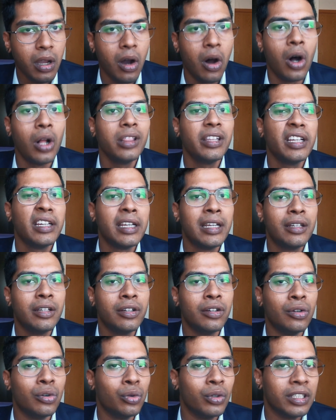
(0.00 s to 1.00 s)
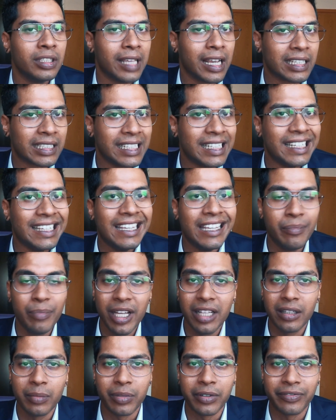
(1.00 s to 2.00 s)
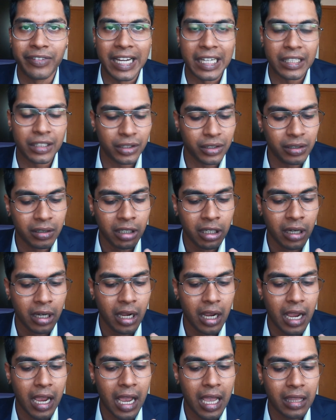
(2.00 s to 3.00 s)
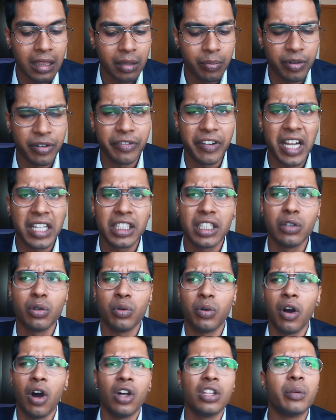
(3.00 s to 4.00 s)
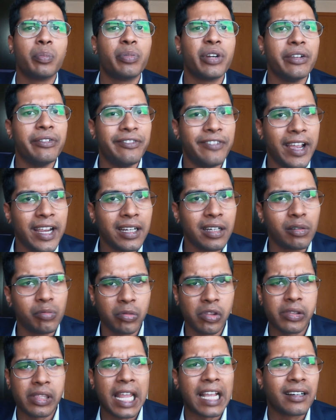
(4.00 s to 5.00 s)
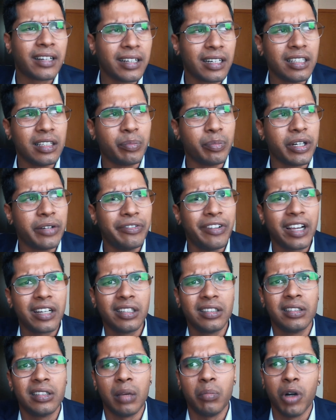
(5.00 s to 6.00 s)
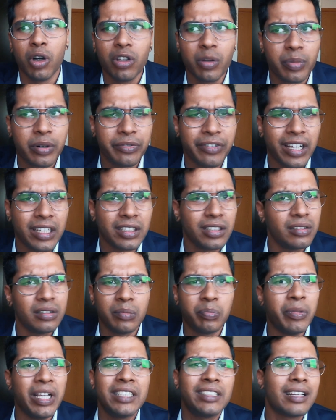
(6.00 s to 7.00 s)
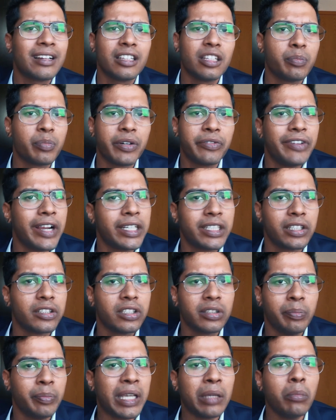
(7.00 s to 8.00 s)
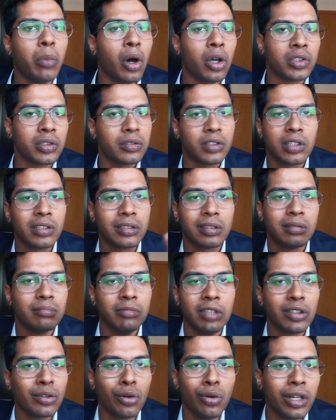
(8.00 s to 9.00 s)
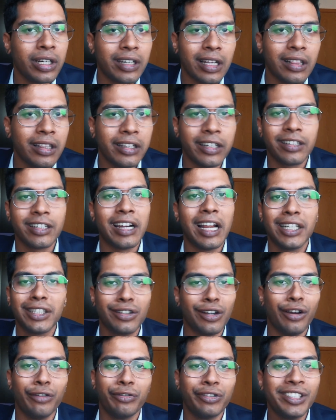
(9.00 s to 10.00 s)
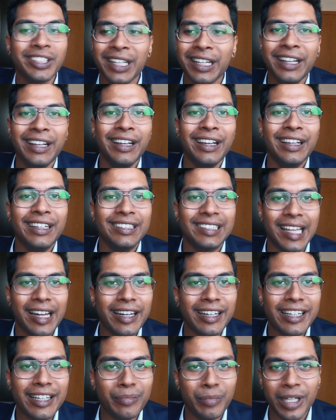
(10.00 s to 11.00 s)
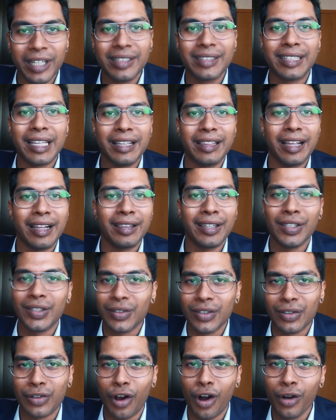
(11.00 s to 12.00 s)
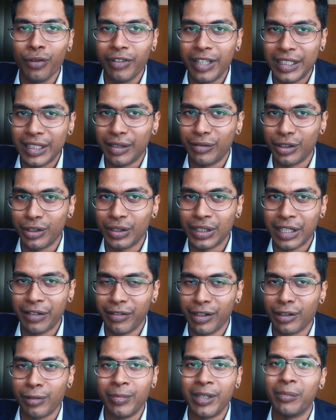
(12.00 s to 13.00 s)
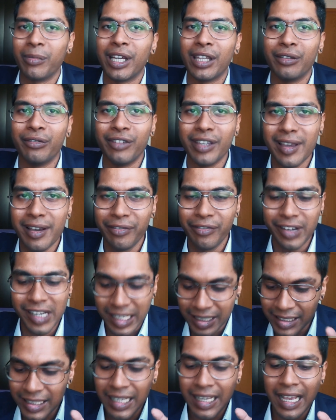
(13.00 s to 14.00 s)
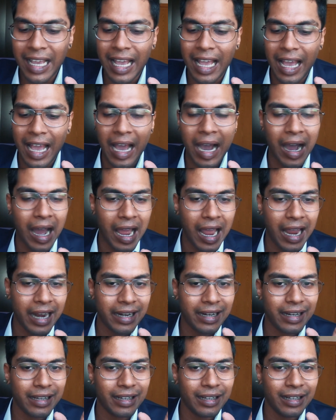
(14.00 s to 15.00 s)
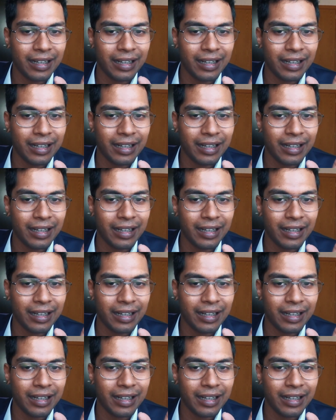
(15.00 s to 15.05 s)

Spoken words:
All they need to do is actually email the prefecture, and the prefecture or the prefect, technically the prefect is above the prefecture, basically the prefecture's big boss. Just go and tell the international office, send an email saying that this is the wrong visa which is given to me by the VFS, and